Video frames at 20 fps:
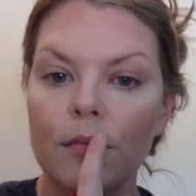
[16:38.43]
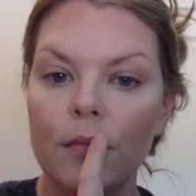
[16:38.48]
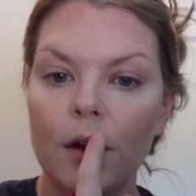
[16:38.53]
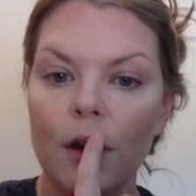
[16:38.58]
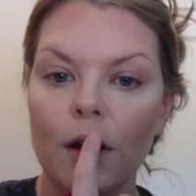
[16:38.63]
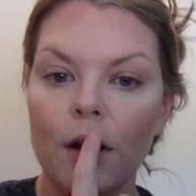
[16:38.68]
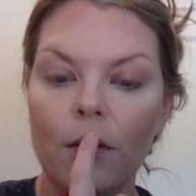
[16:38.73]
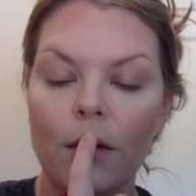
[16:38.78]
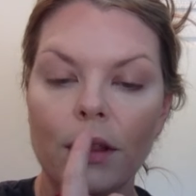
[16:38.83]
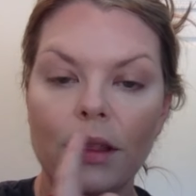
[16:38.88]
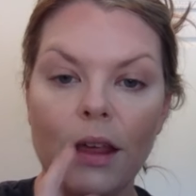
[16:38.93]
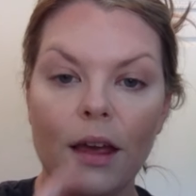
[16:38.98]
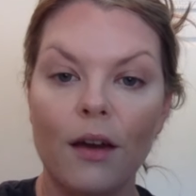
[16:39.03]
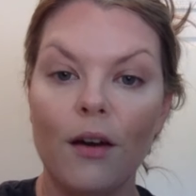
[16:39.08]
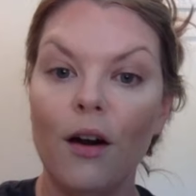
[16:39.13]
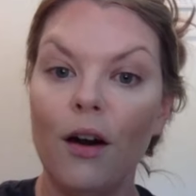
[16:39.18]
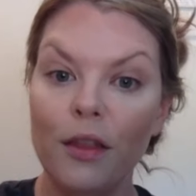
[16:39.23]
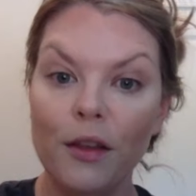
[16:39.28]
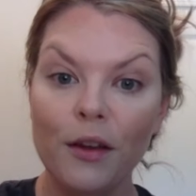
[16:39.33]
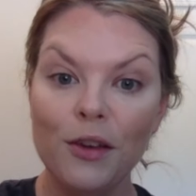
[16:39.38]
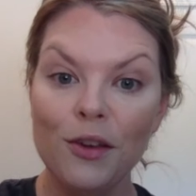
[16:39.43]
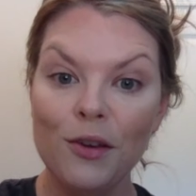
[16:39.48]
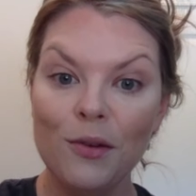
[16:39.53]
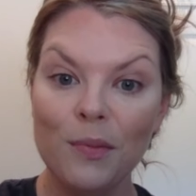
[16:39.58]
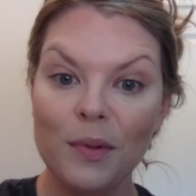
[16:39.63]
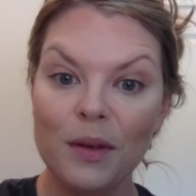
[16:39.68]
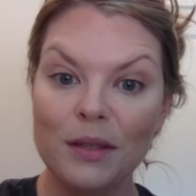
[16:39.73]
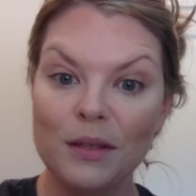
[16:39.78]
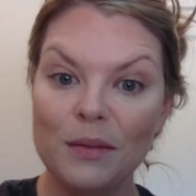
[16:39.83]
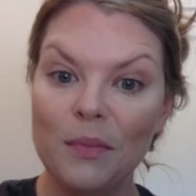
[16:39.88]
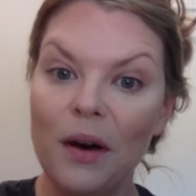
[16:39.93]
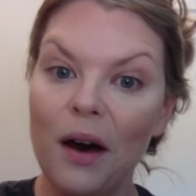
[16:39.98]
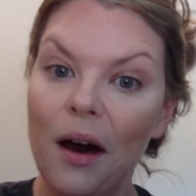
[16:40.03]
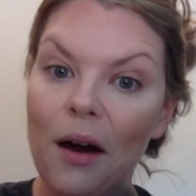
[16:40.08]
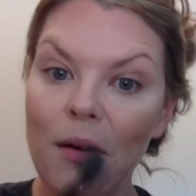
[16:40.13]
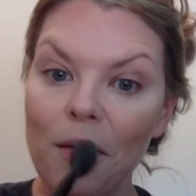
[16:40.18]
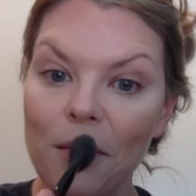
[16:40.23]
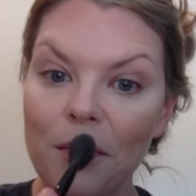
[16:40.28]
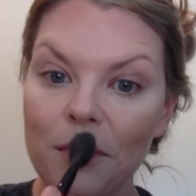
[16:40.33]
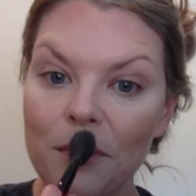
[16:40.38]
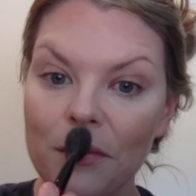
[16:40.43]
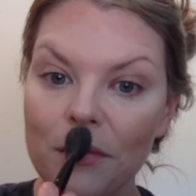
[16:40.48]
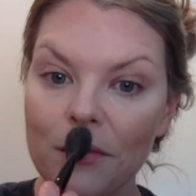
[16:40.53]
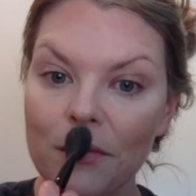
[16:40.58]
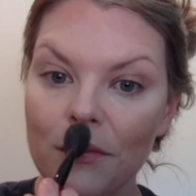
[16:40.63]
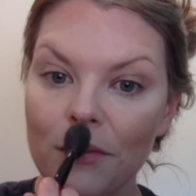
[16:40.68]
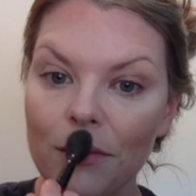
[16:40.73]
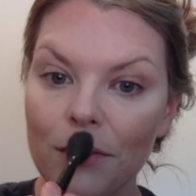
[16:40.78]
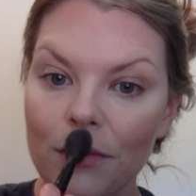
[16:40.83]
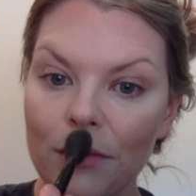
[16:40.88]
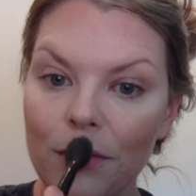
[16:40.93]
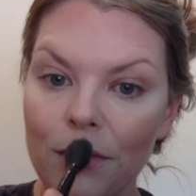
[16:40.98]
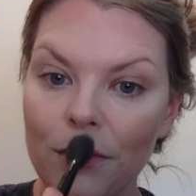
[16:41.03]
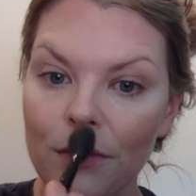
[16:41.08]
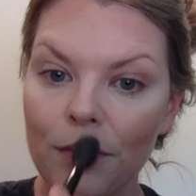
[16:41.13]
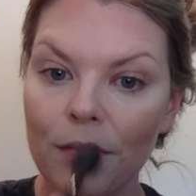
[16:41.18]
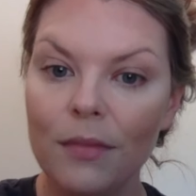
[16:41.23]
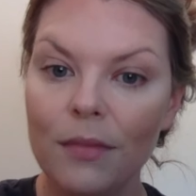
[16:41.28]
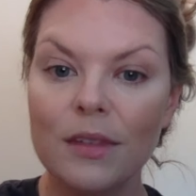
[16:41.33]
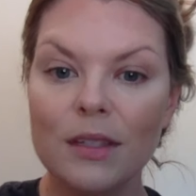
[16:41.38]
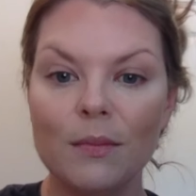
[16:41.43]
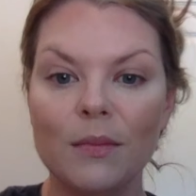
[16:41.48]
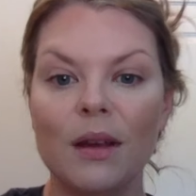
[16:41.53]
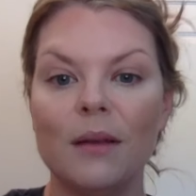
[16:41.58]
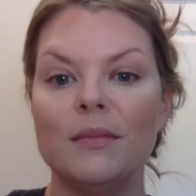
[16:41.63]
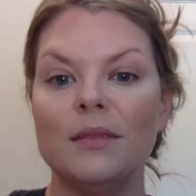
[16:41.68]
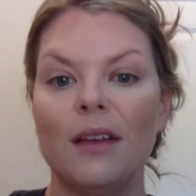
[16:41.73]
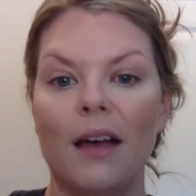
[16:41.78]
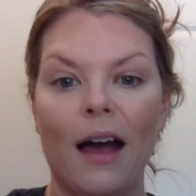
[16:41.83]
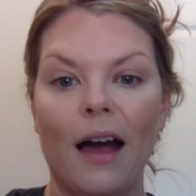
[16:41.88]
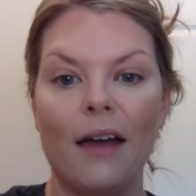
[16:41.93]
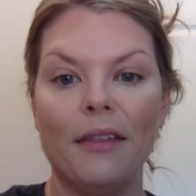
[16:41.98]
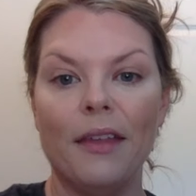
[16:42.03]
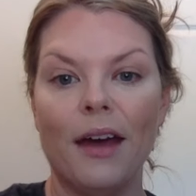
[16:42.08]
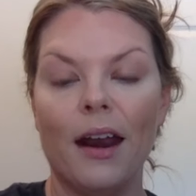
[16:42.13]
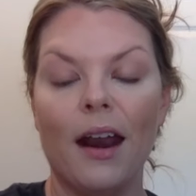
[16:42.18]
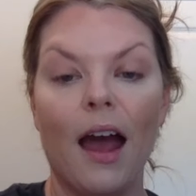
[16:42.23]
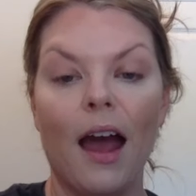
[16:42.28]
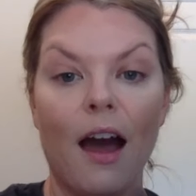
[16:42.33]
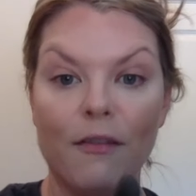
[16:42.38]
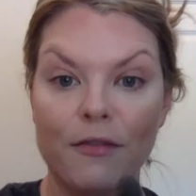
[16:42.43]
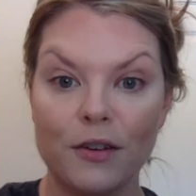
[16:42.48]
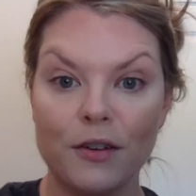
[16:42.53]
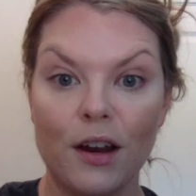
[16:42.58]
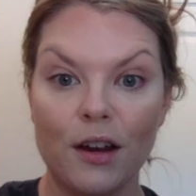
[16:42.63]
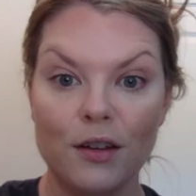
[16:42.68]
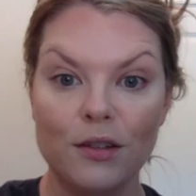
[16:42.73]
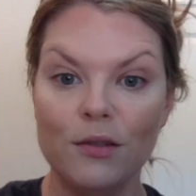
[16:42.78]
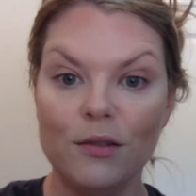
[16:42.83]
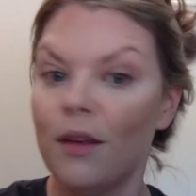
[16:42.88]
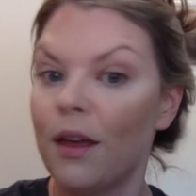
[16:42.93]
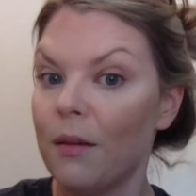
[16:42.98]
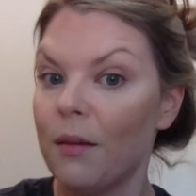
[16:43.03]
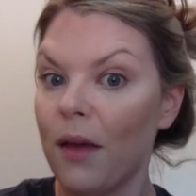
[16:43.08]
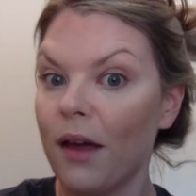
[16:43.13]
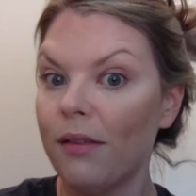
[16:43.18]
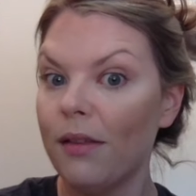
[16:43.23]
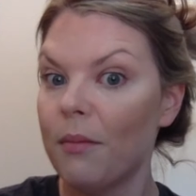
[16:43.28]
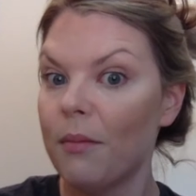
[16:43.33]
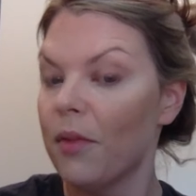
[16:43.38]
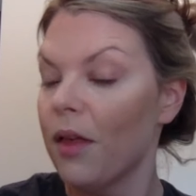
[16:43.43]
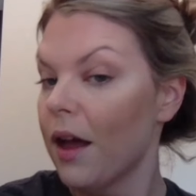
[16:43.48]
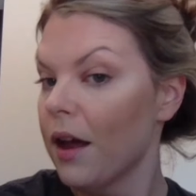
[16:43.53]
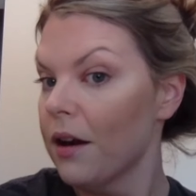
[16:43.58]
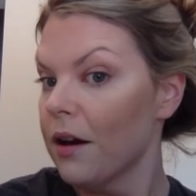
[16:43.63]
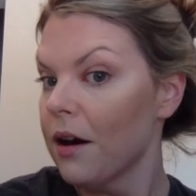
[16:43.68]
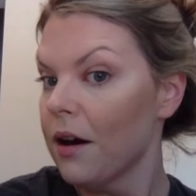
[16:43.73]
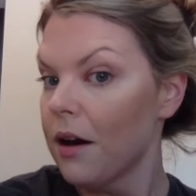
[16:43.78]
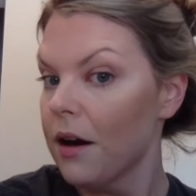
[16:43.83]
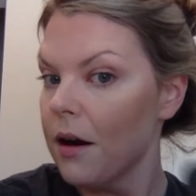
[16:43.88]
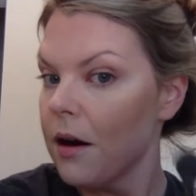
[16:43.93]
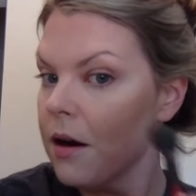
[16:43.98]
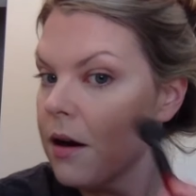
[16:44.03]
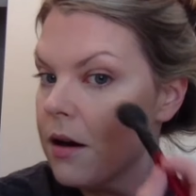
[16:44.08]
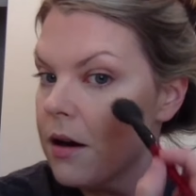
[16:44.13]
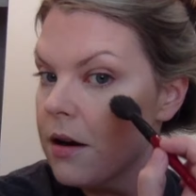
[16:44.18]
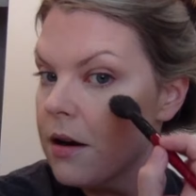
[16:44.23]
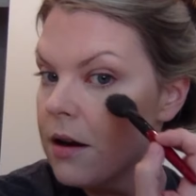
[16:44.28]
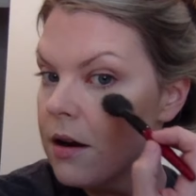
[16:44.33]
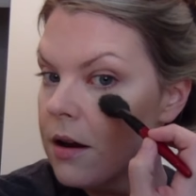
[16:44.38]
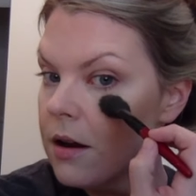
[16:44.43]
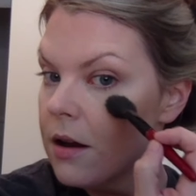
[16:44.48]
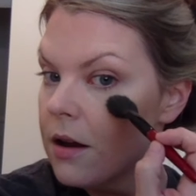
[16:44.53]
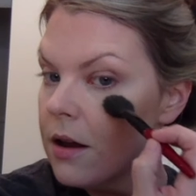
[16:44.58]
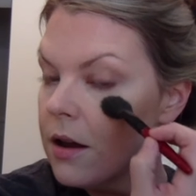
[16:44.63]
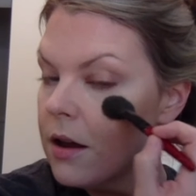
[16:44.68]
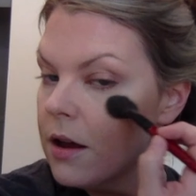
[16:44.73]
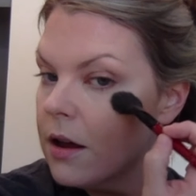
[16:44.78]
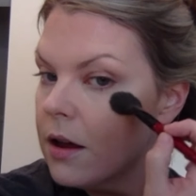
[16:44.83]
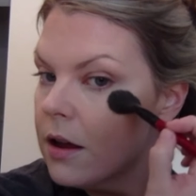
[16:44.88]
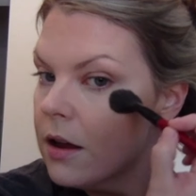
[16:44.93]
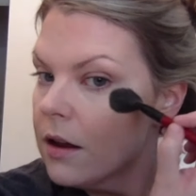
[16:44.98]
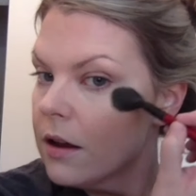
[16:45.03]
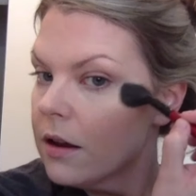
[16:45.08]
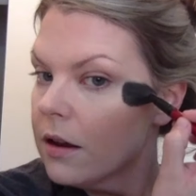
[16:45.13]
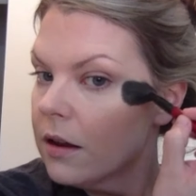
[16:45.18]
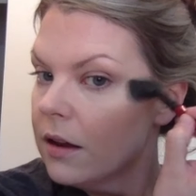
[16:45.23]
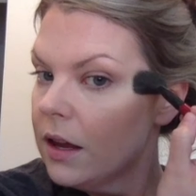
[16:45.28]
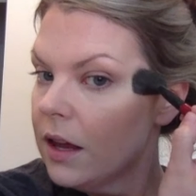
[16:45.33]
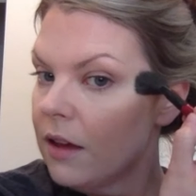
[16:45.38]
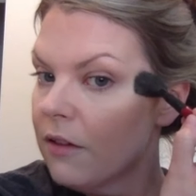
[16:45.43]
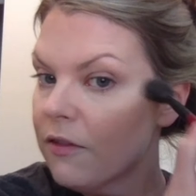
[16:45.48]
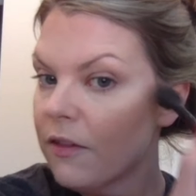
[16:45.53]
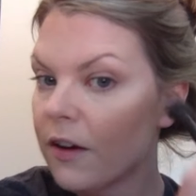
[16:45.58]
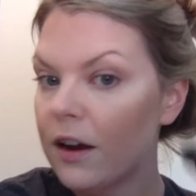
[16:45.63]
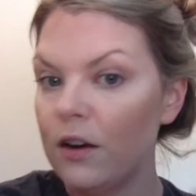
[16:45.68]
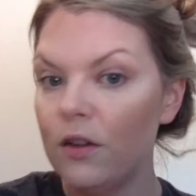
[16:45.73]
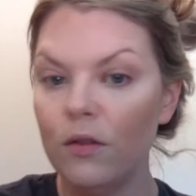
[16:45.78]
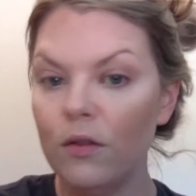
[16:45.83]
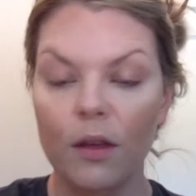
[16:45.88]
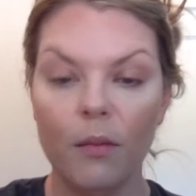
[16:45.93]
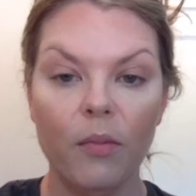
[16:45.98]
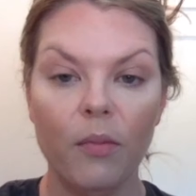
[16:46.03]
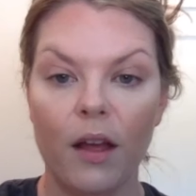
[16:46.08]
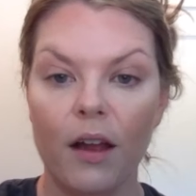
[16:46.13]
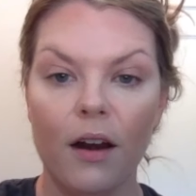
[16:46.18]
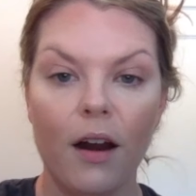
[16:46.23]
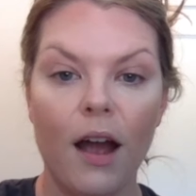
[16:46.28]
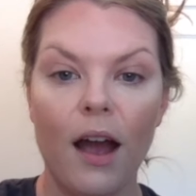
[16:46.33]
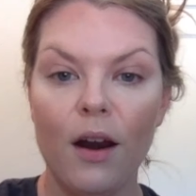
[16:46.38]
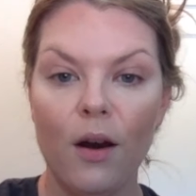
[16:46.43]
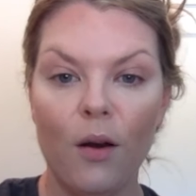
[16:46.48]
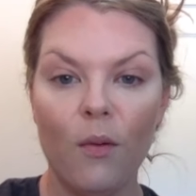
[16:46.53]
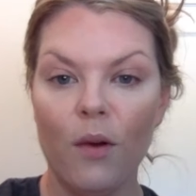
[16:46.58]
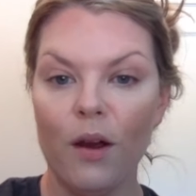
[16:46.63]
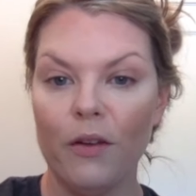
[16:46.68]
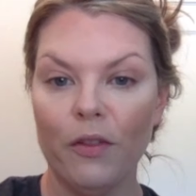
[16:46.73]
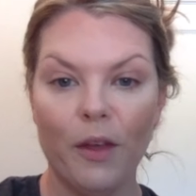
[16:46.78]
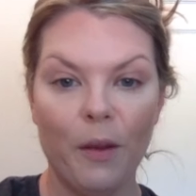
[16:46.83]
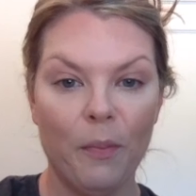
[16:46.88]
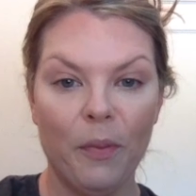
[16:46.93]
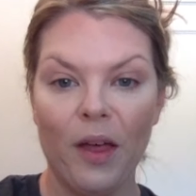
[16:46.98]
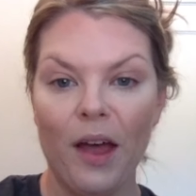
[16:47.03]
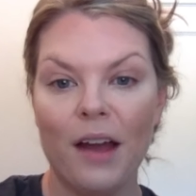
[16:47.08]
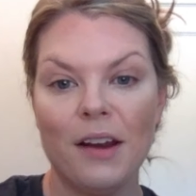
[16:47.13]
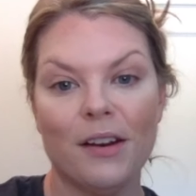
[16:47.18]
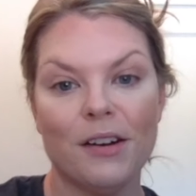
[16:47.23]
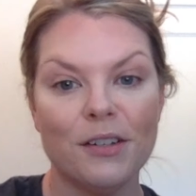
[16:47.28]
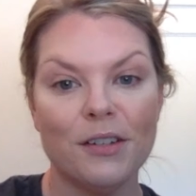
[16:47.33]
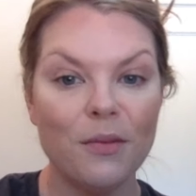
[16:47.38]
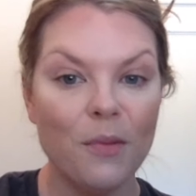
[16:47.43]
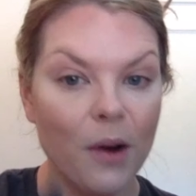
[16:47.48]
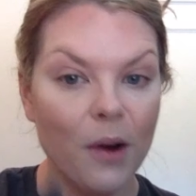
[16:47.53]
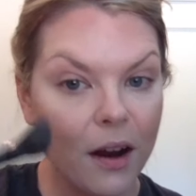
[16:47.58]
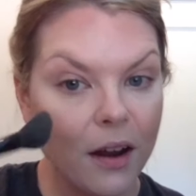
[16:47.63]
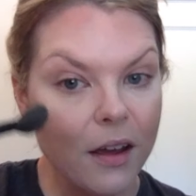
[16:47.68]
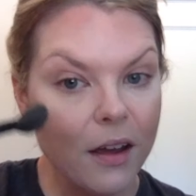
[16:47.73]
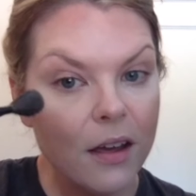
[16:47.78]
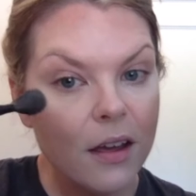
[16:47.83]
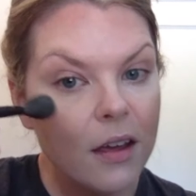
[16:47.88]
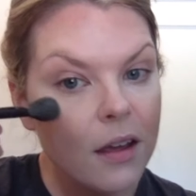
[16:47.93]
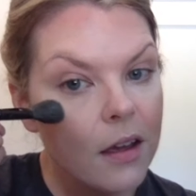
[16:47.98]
on what they call the Cupid's bow. Sometimes I'll add that after I do like my lip liner. If I do lip liner. I don't wear lip liner to work.